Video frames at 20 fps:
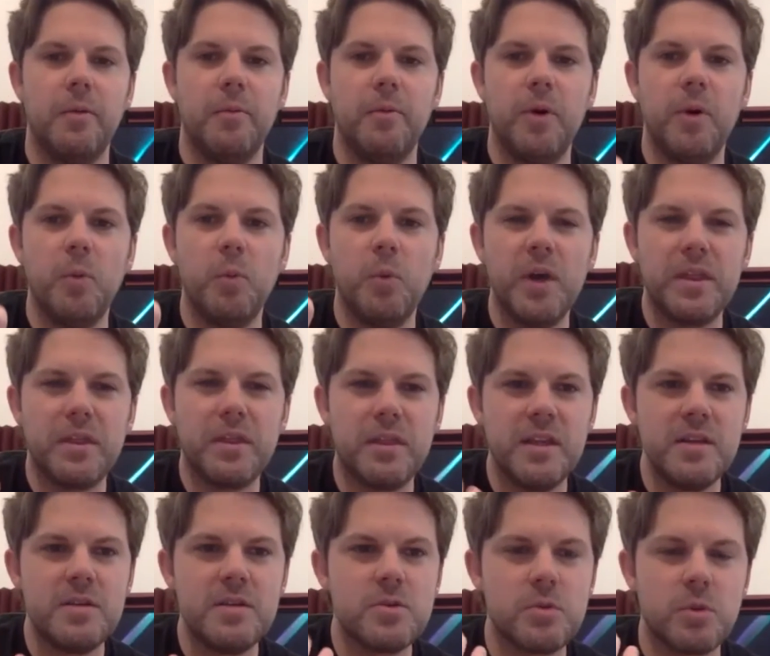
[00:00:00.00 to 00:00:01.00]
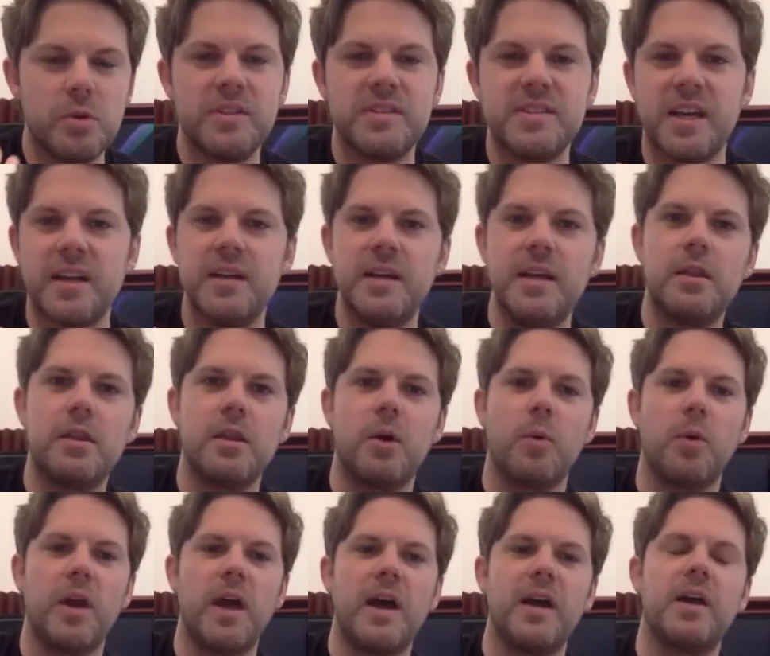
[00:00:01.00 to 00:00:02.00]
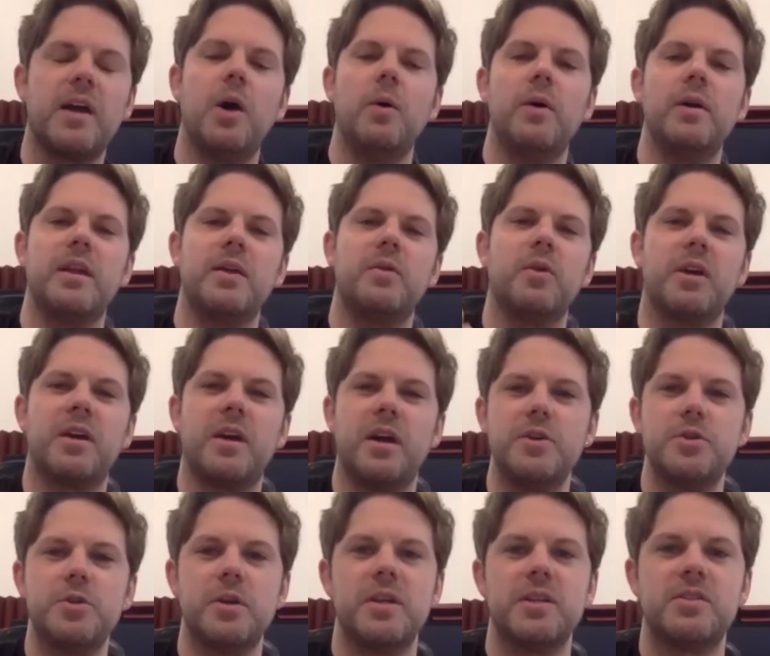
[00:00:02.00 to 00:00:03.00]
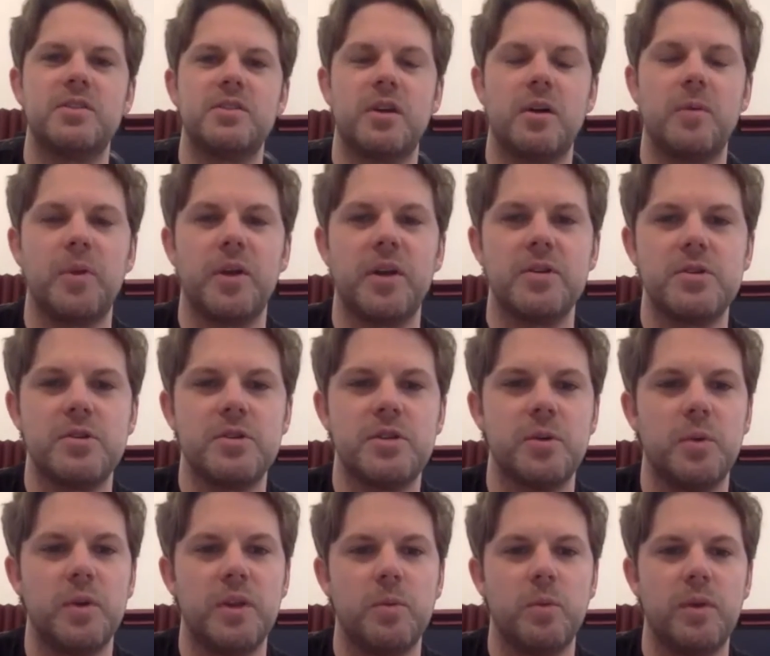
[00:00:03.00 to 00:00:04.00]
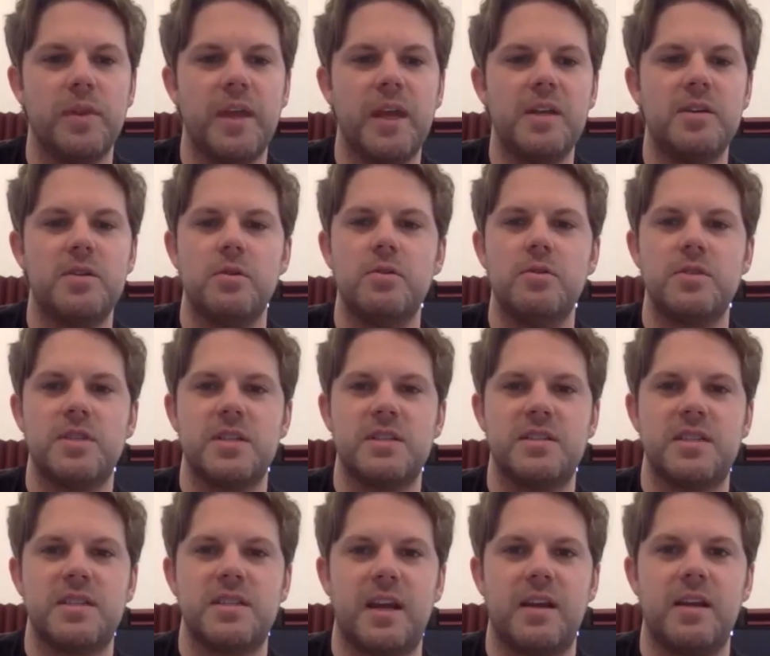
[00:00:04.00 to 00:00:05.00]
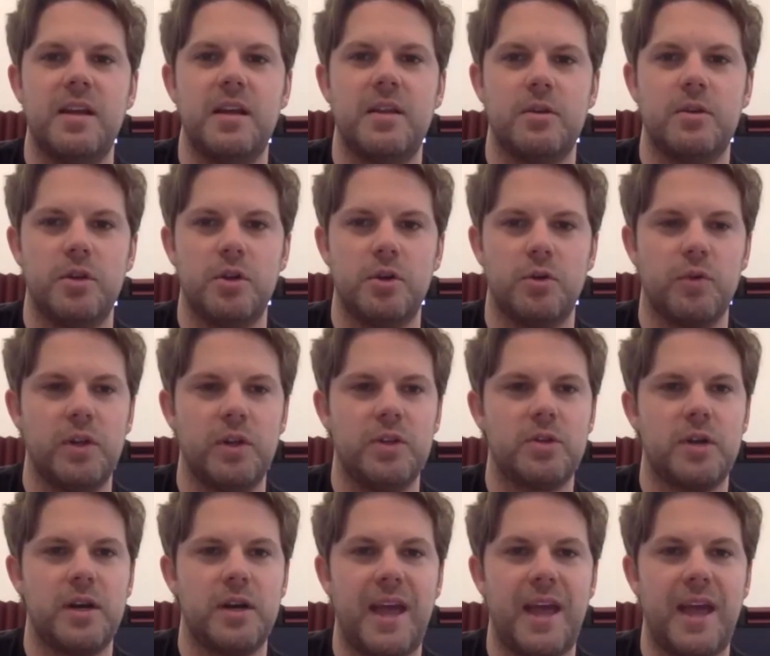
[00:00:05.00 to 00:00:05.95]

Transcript: With this sort of technique, though, we're not going like with country guitar players. Usually, when they do use this technique, you're really trying to